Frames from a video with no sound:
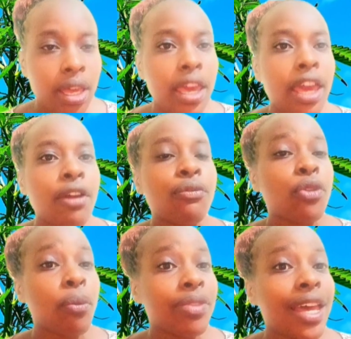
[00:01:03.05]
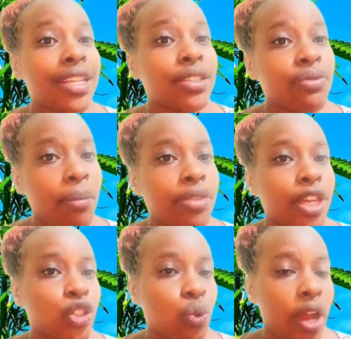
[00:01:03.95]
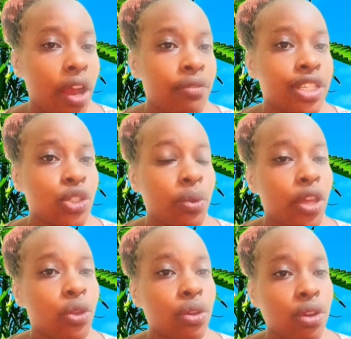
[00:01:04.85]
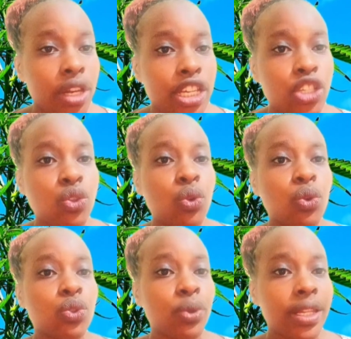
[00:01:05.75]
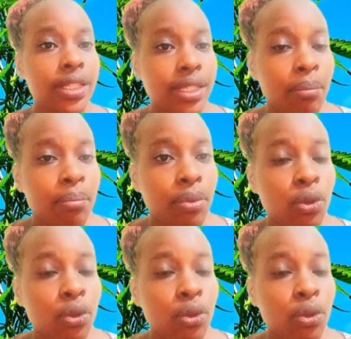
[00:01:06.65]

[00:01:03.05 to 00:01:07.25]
From that farm that you have is where you'll collect your soil sample.